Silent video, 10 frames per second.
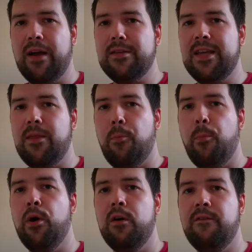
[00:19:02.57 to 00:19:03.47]
how to get the
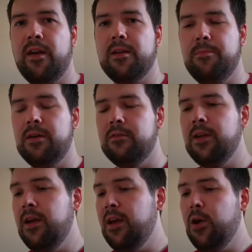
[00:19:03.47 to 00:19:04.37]
perfect build,
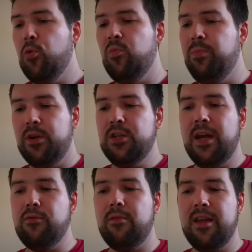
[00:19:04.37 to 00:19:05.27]
but
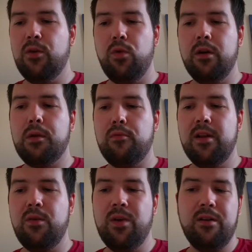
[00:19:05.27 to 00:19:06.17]
generally it works
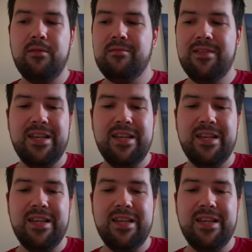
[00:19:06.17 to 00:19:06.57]
really well,